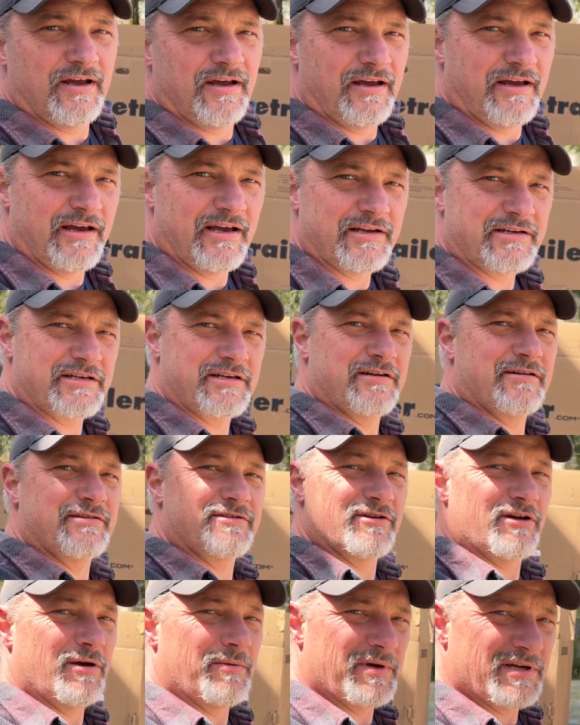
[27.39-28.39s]
hitch,
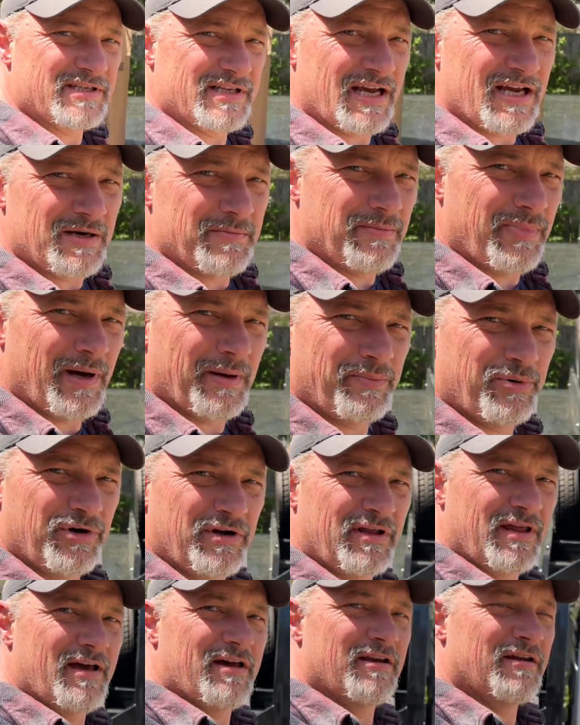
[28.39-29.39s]
so I'm excited about
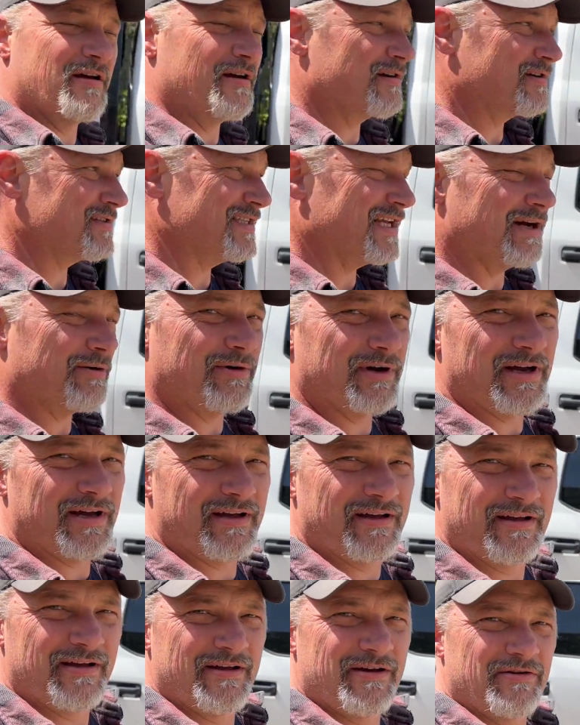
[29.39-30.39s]
putting that on because that way